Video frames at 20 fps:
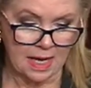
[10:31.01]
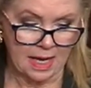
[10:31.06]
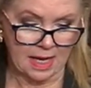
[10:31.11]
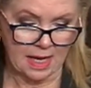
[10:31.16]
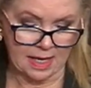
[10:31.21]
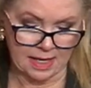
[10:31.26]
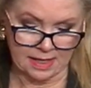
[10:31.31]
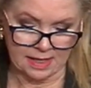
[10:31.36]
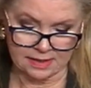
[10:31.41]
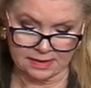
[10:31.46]

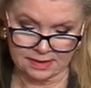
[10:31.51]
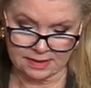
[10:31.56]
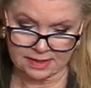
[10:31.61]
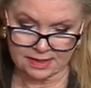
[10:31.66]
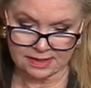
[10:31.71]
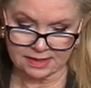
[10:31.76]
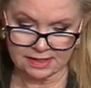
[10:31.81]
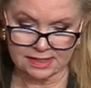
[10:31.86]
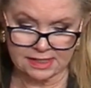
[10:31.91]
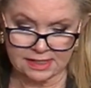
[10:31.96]

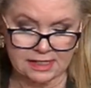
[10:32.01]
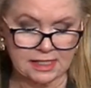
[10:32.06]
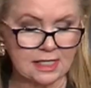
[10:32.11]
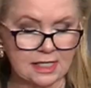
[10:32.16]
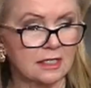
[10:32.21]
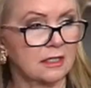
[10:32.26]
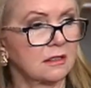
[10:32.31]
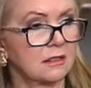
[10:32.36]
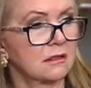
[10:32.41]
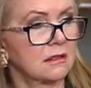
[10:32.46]
And
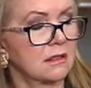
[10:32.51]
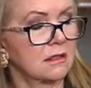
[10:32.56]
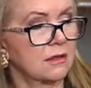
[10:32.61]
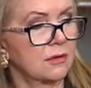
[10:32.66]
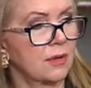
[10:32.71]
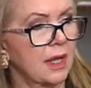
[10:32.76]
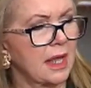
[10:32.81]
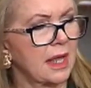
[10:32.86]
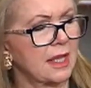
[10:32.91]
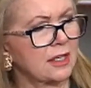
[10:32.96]
still,
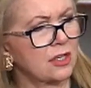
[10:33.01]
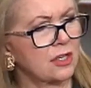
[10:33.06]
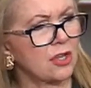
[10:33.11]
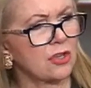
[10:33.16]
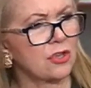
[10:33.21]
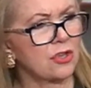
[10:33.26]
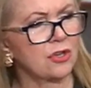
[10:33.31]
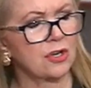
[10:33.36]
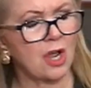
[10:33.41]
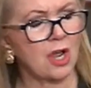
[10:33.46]

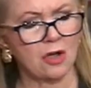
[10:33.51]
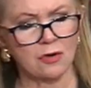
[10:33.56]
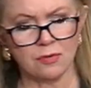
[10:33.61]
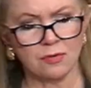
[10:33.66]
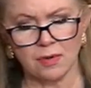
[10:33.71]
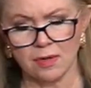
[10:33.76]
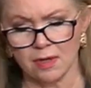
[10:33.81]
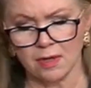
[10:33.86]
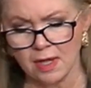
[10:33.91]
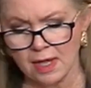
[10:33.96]
and you
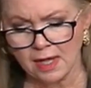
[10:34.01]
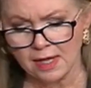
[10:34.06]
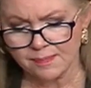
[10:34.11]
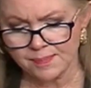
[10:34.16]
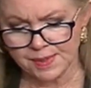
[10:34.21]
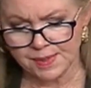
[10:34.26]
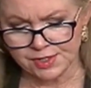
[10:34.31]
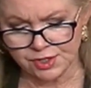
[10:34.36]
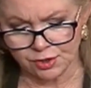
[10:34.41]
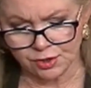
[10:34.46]
know,
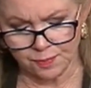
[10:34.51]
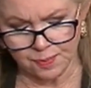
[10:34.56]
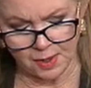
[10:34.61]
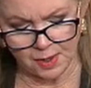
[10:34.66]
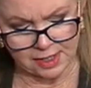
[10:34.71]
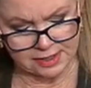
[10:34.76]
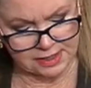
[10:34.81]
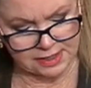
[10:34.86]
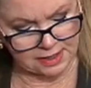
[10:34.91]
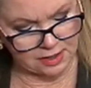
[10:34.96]
Mr.
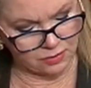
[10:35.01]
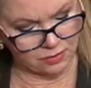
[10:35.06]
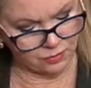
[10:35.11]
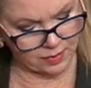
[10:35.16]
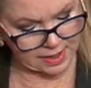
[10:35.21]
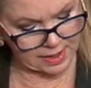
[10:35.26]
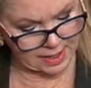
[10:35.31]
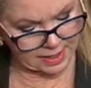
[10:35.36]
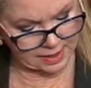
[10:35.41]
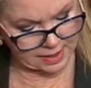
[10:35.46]
President,
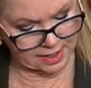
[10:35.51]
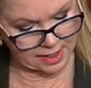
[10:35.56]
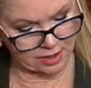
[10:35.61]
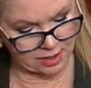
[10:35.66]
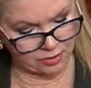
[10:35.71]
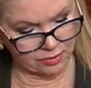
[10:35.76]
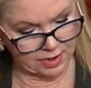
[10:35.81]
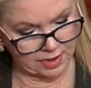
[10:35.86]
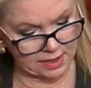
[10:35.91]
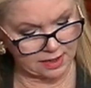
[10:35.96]
we had a
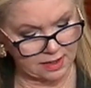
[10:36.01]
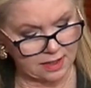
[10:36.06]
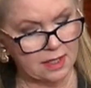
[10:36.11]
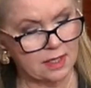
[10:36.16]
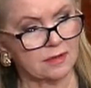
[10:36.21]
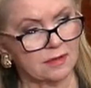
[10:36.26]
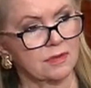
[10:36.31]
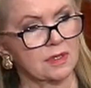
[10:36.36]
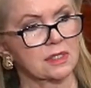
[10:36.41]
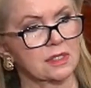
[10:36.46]
hearing
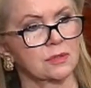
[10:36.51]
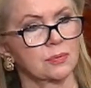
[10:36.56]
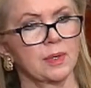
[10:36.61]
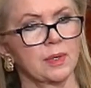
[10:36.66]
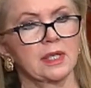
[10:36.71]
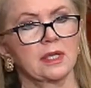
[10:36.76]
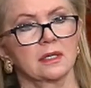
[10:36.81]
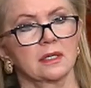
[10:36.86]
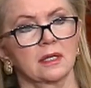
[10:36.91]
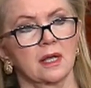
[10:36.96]
this
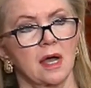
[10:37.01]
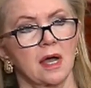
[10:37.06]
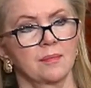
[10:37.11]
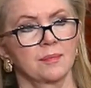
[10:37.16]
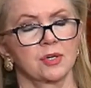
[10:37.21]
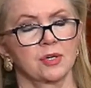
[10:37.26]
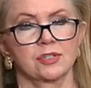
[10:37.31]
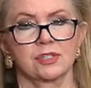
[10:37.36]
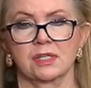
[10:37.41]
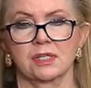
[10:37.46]
week in
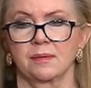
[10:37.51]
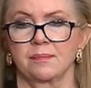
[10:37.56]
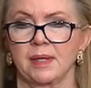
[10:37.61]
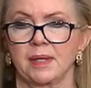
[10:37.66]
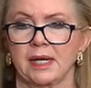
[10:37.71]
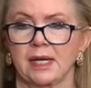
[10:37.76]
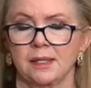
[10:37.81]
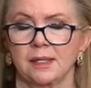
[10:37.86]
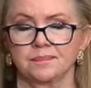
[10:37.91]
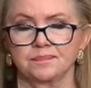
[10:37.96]
Commerce
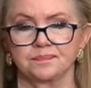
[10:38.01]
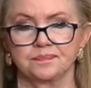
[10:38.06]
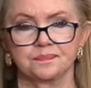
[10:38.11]
Committee